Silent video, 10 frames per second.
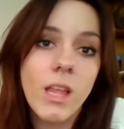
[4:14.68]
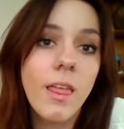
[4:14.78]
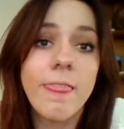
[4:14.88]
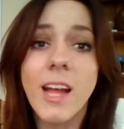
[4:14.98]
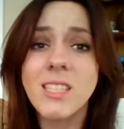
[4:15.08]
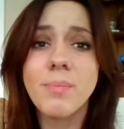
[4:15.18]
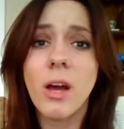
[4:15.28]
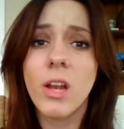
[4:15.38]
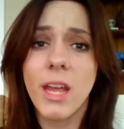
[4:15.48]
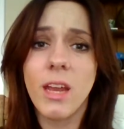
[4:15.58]
That's
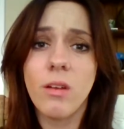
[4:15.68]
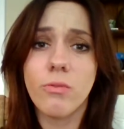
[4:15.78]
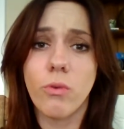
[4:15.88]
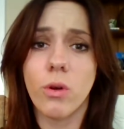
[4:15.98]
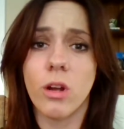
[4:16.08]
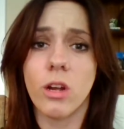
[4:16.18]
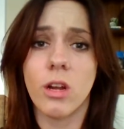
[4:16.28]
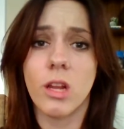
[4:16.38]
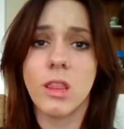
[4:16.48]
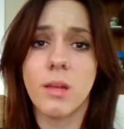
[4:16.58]
about it
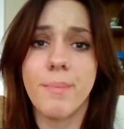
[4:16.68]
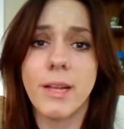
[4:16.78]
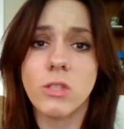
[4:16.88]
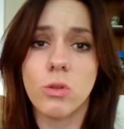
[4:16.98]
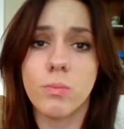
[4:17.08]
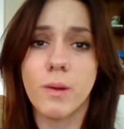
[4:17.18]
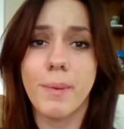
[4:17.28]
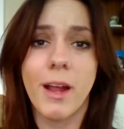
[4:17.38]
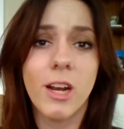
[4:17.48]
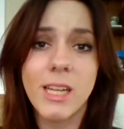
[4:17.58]
for the mental
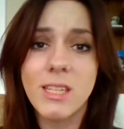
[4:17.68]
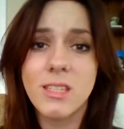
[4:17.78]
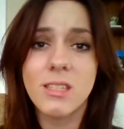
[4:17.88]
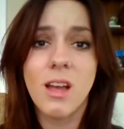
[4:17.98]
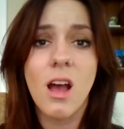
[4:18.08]
preparedness.